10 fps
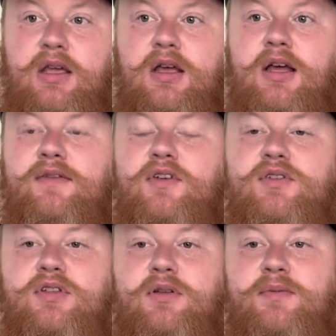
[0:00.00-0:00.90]
I've
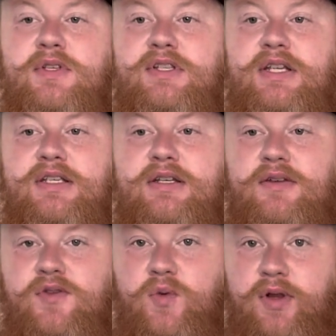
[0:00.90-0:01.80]
used them the season
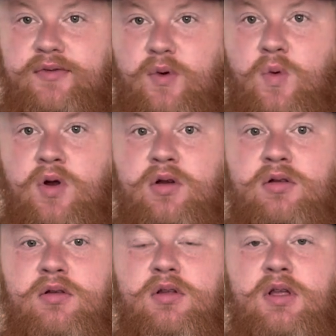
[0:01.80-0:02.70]
of 24.
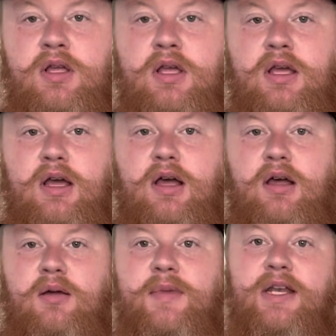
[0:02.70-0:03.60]

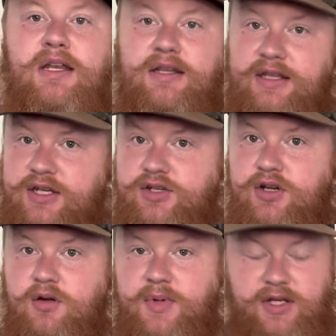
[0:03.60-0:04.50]
And then this
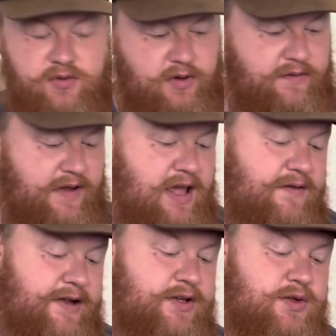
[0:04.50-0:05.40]
year being 25,
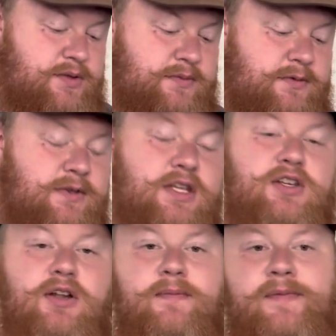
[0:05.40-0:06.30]
I use them this
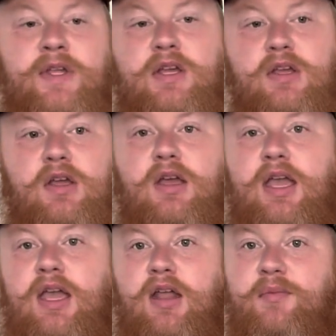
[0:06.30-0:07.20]
year.
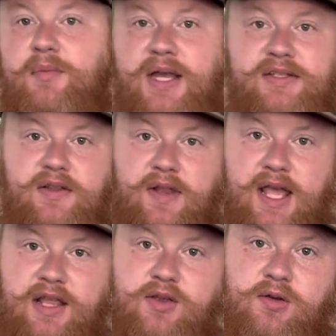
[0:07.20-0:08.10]
And based on
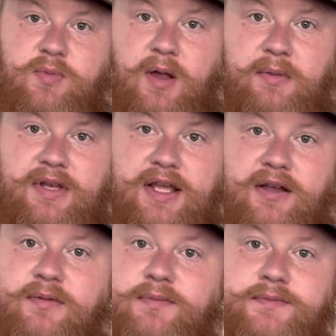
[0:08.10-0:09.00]
that, you could probably
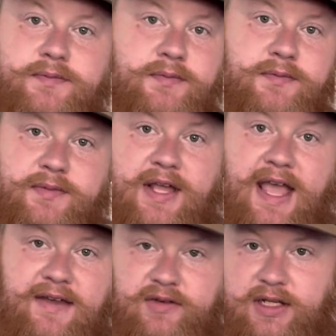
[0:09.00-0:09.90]
tell they
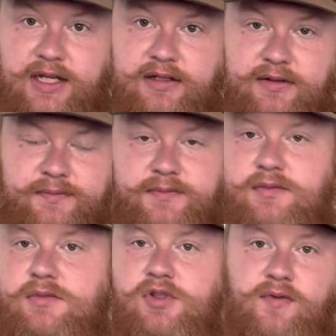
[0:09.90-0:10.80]
haven't leaked.
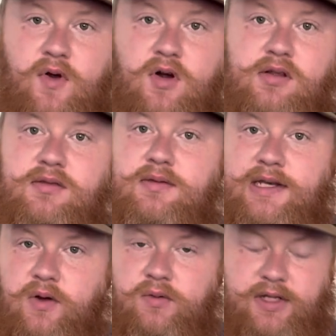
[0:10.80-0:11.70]
So far, they
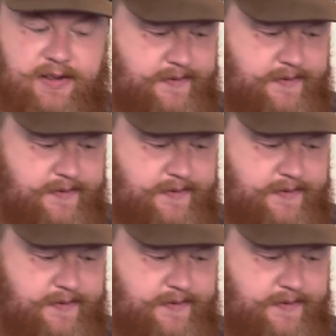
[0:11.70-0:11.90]
don't leak.